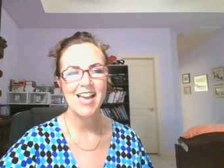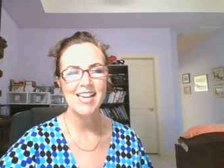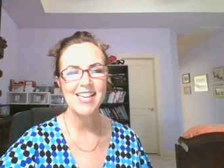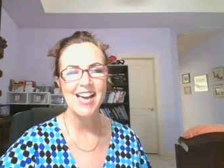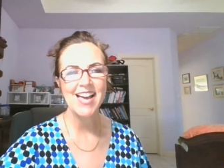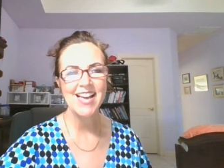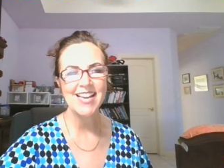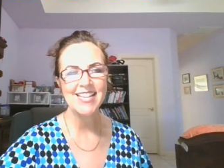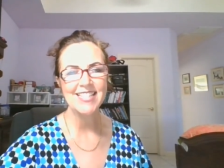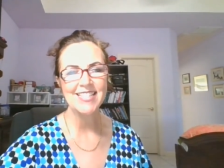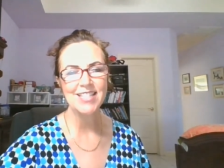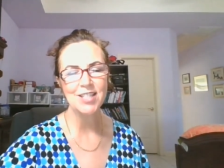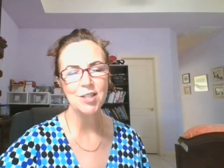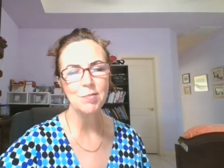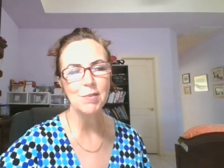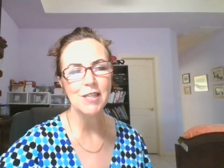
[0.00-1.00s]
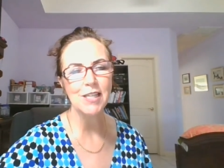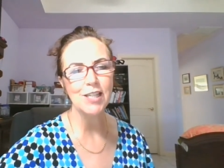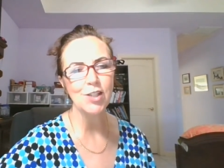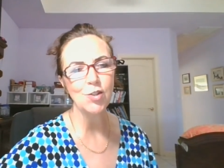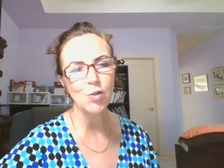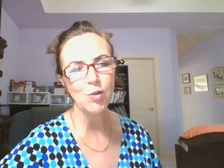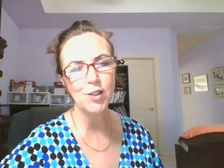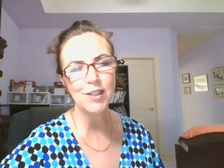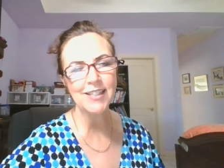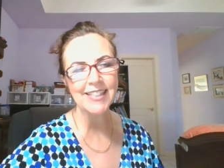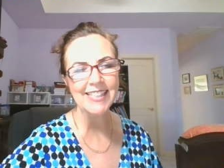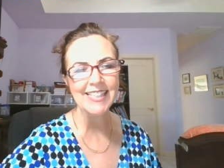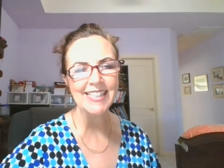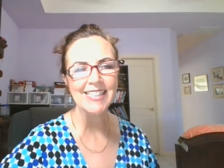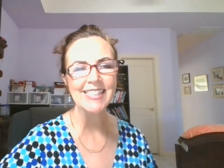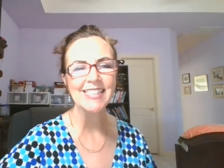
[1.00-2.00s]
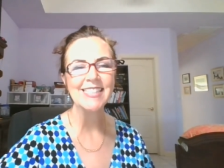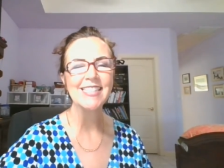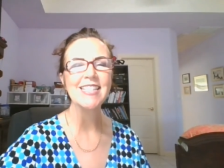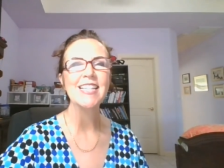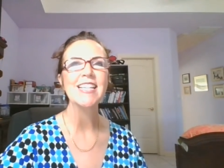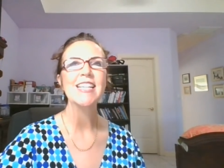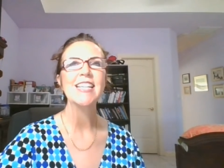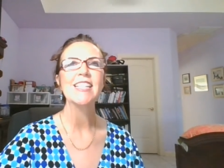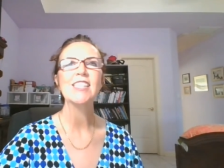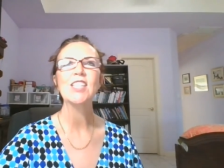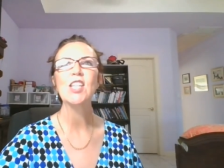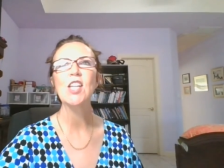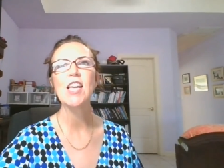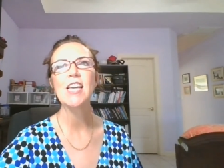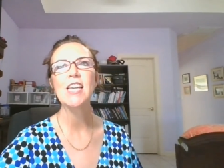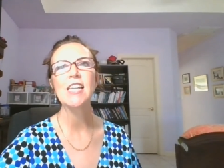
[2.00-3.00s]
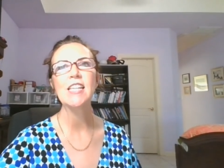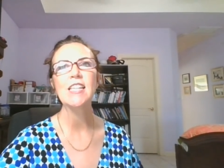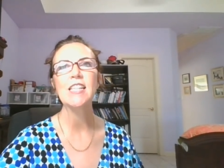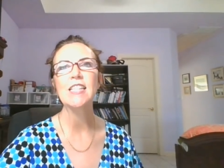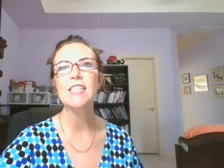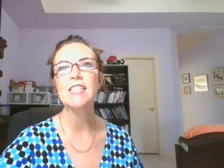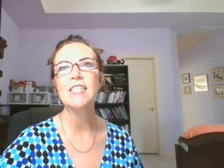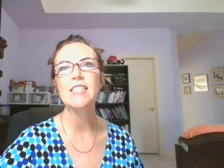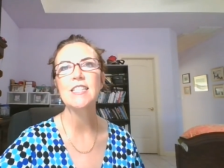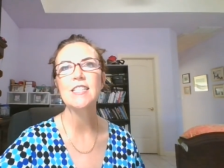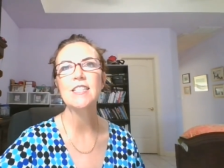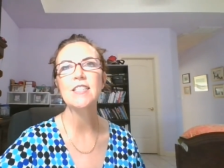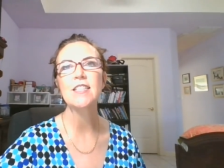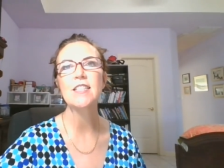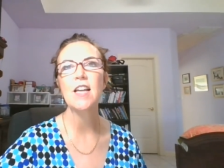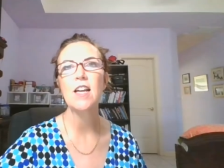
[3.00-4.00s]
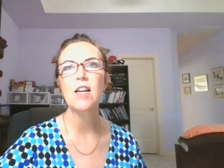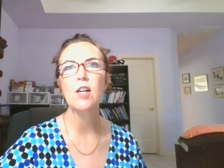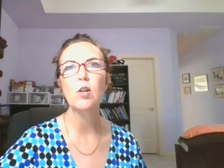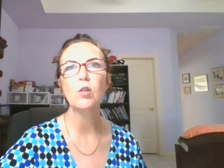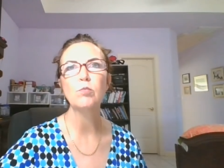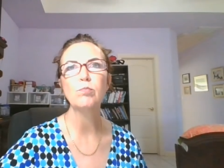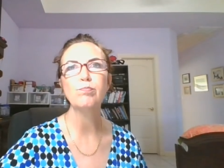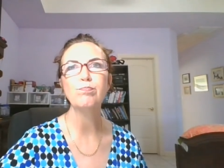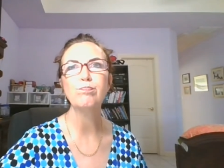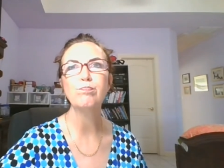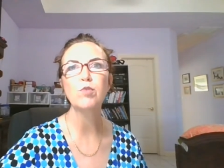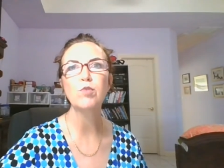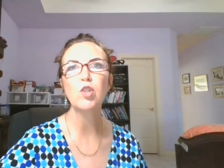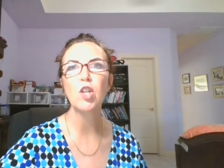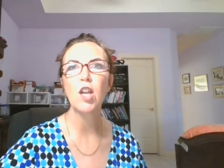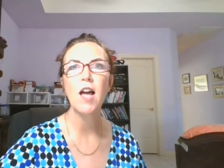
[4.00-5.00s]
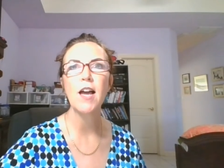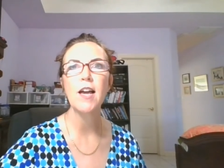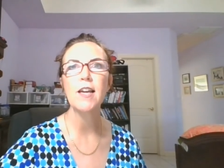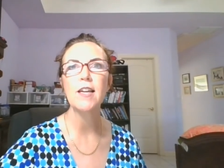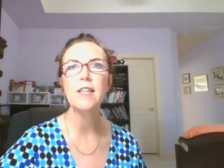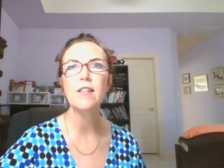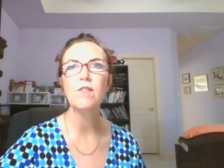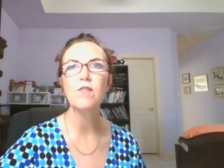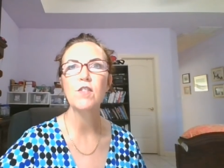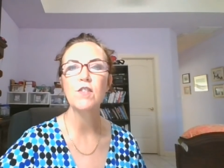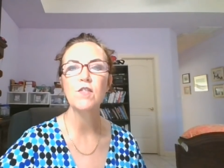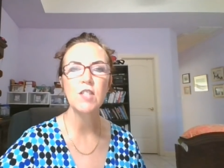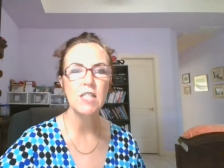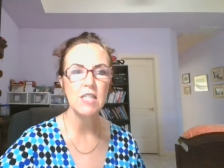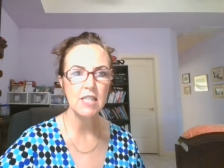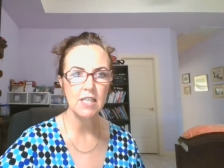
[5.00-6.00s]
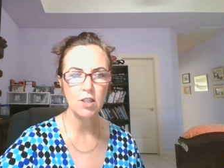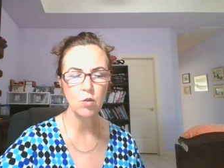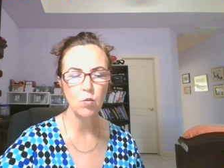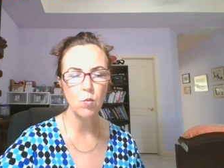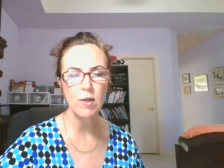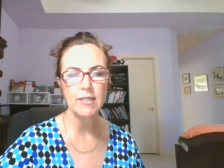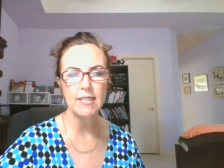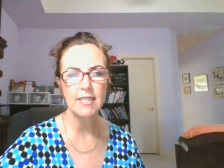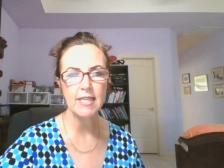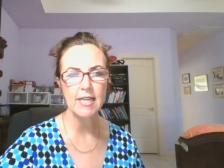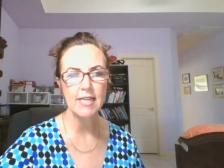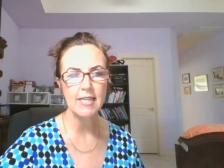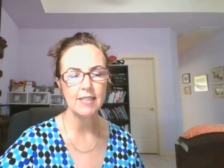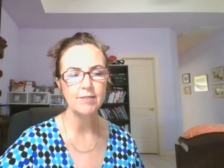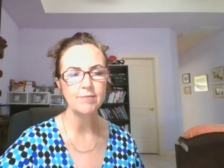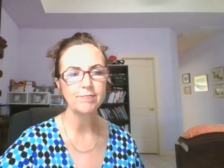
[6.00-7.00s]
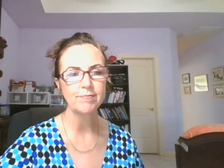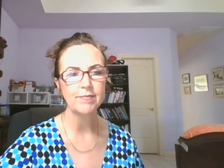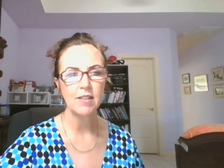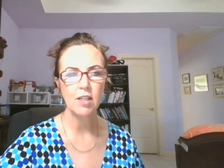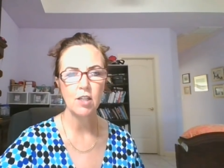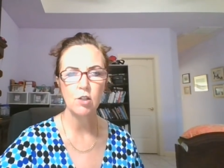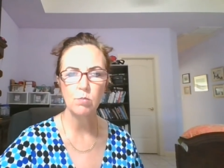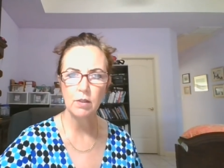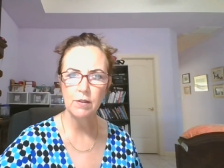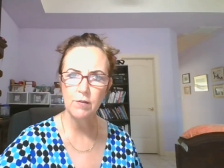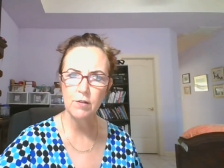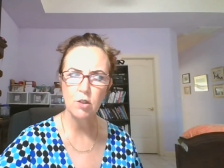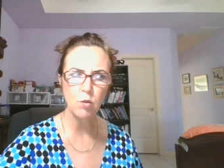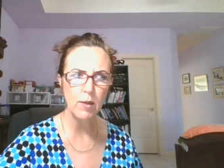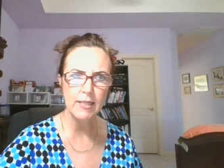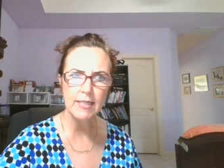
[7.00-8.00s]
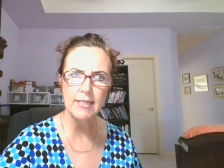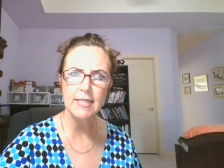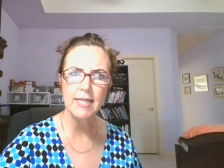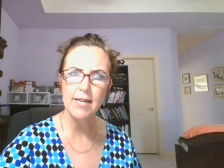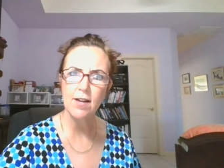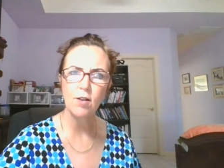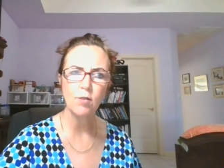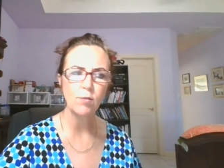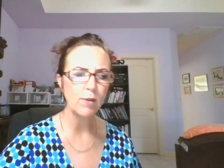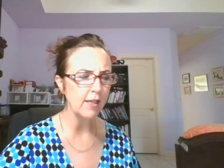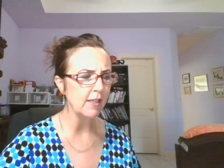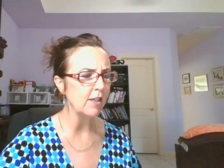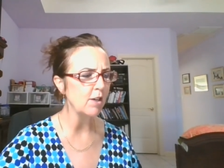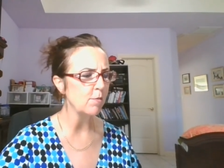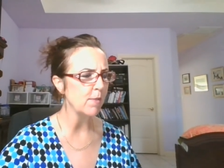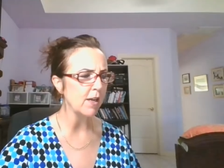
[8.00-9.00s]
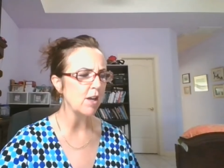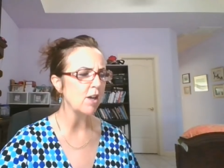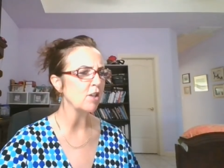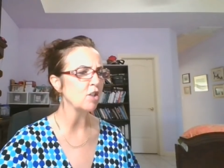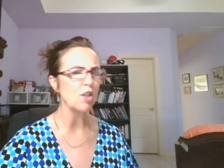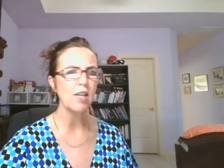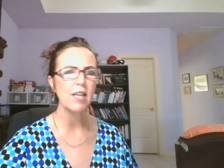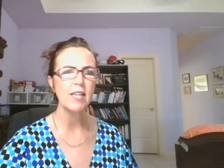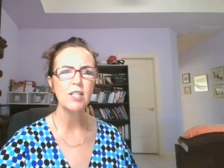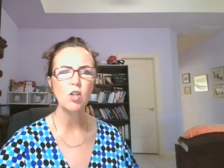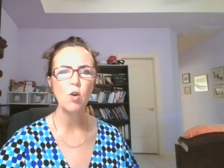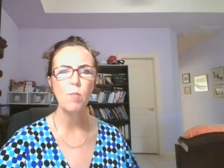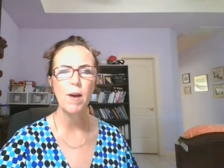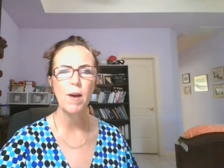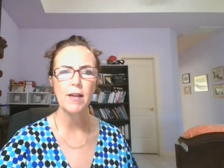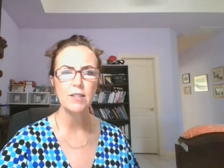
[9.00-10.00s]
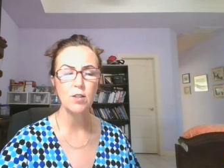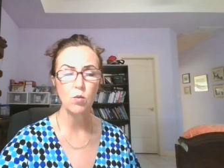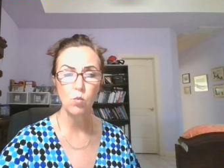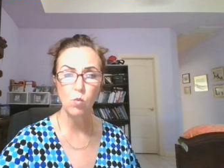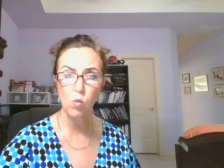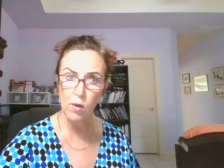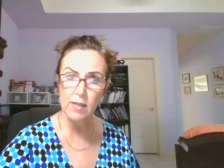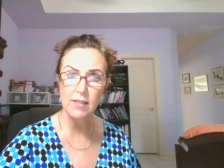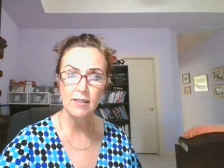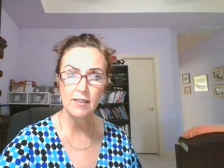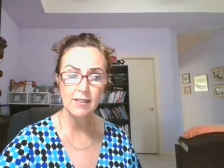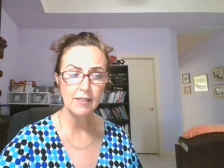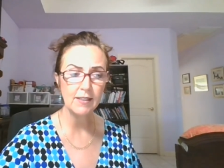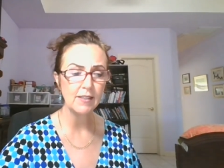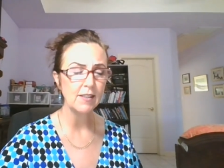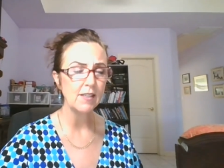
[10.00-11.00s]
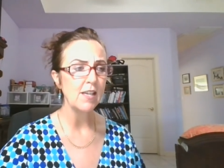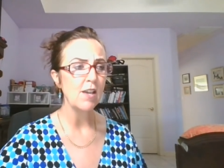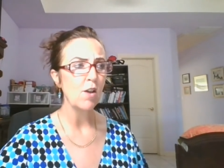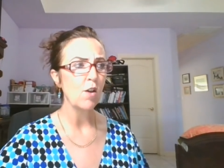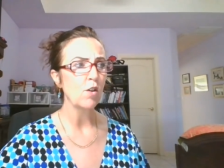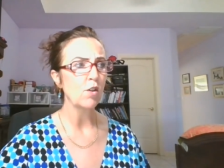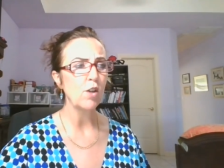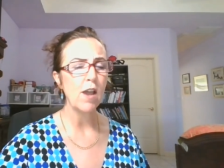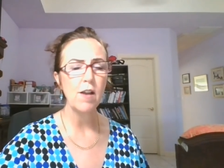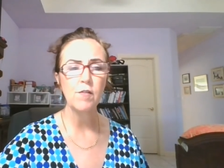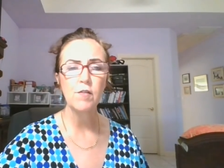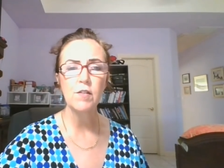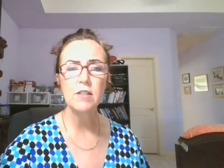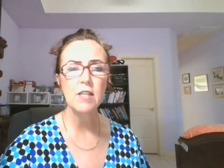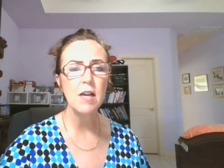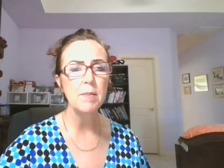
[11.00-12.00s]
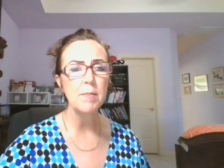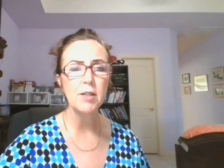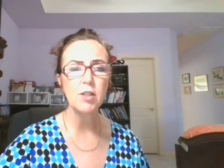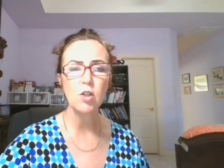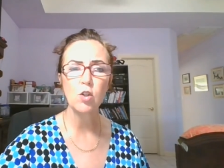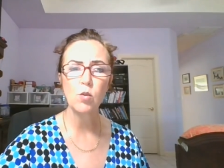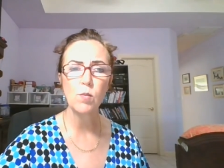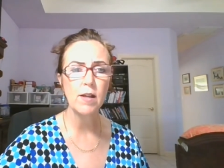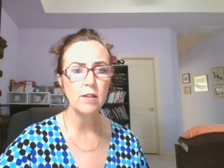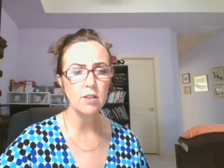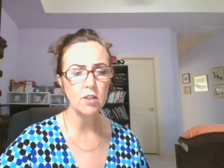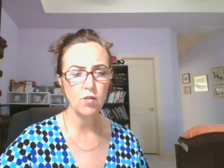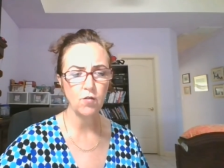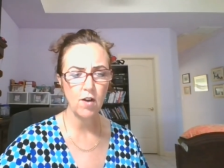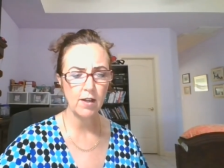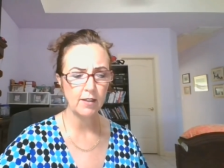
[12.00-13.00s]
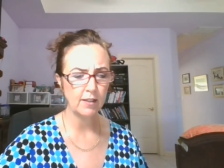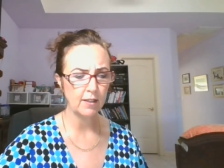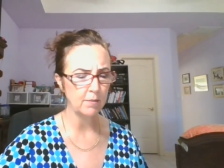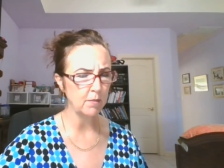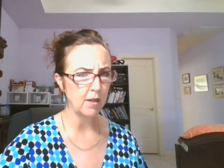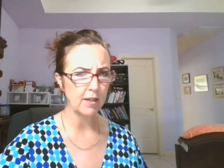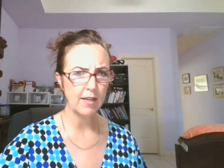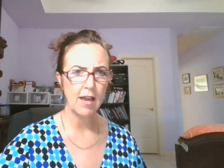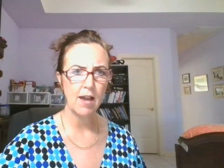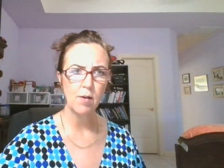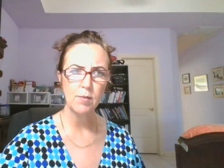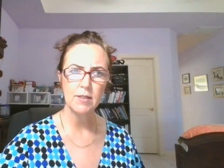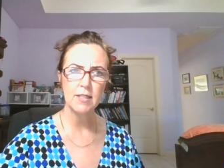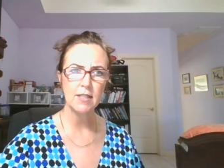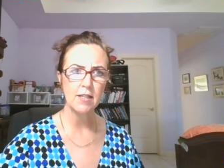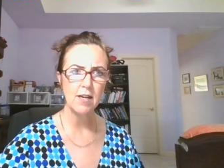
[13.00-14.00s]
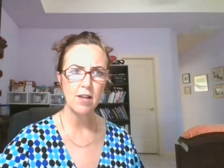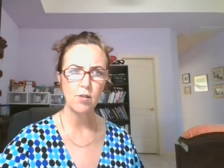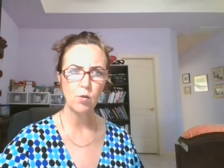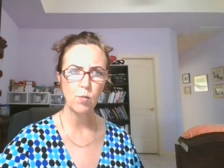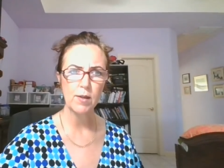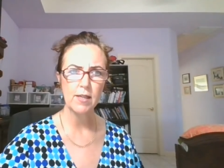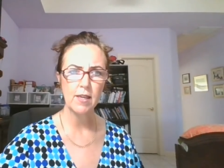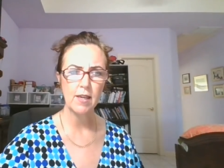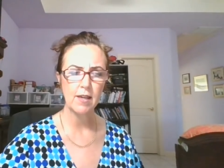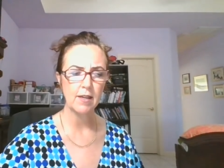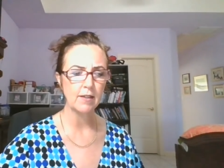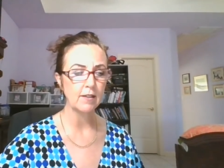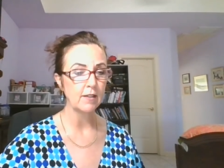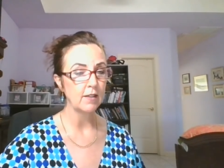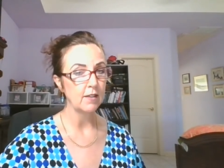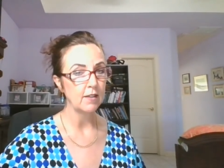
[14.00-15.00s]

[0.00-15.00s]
Hi guys, it's me, Trudy Lee. Today is um, July the 15th. It's Wednesday. Can you believe it's Wednesday already? Oh my gosh, the days go by so quickly. Every time I turn around, it's Friday. I'm like, how is it another weekend?